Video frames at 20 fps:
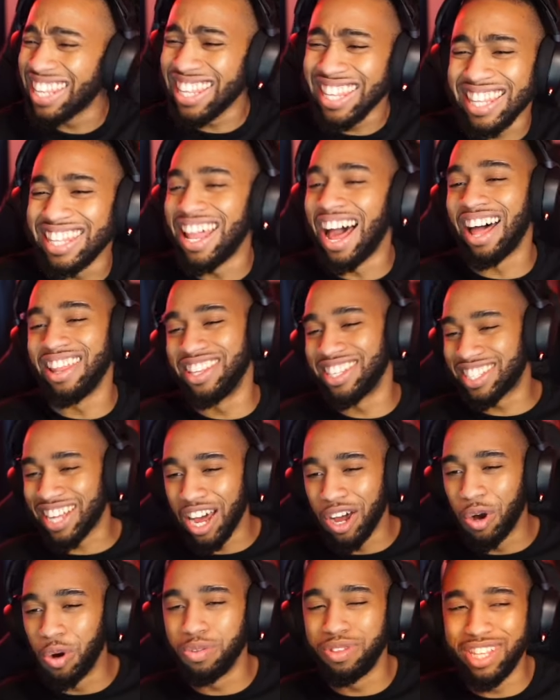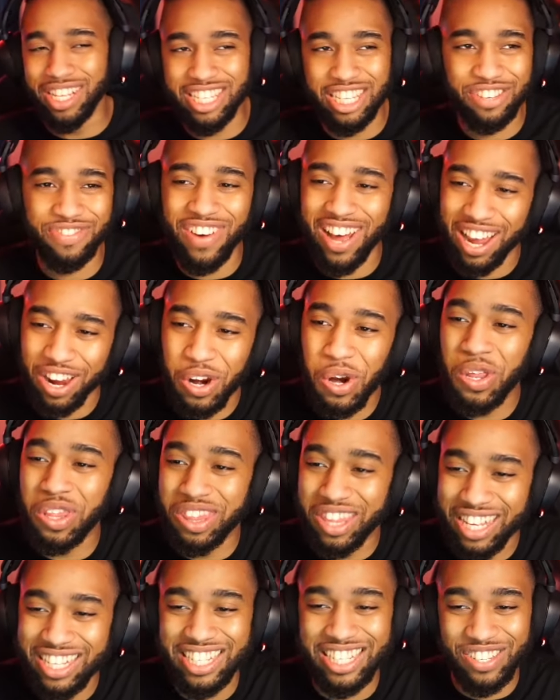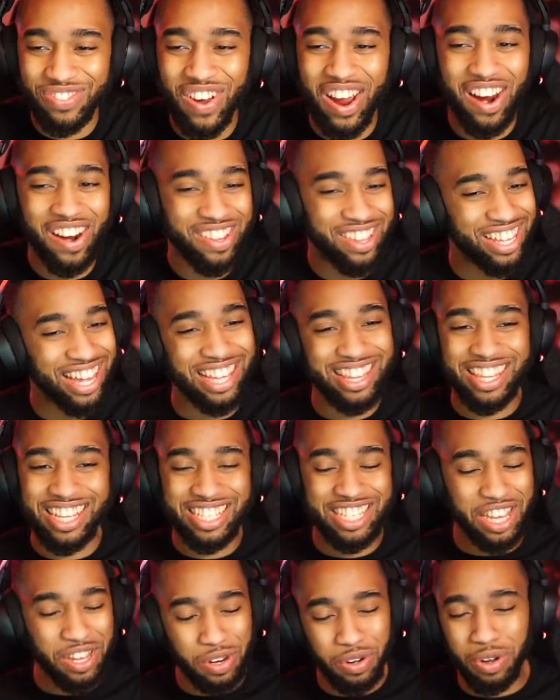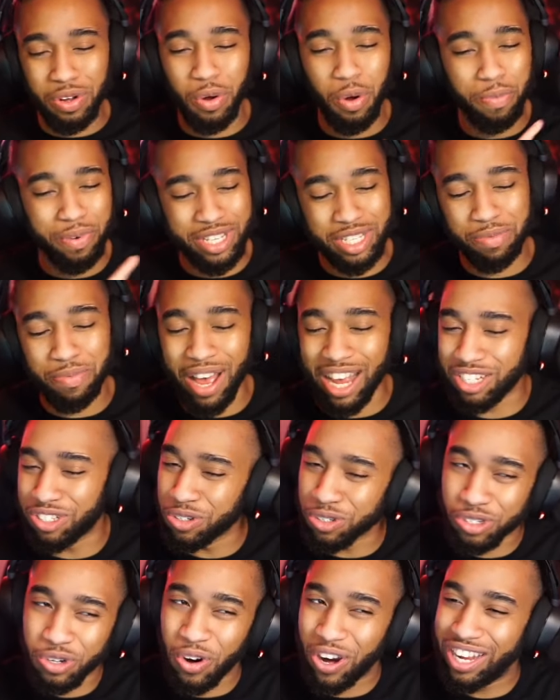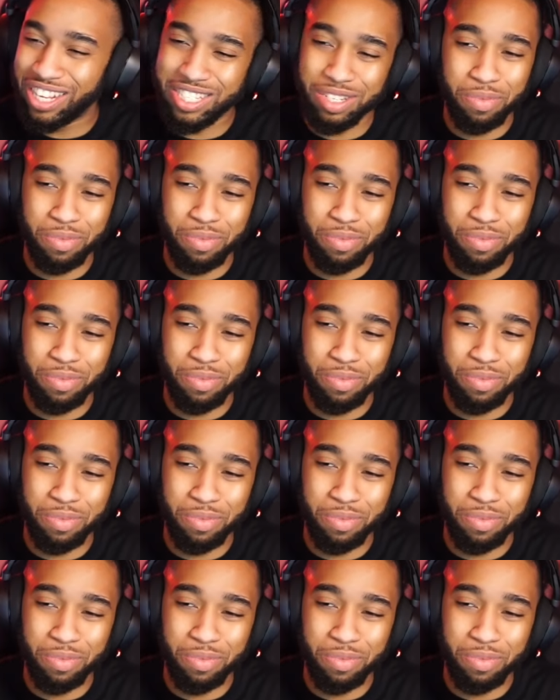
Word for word: Nah, this guy hold. This is fire. This is fire. This game going against the Mashle is crazy,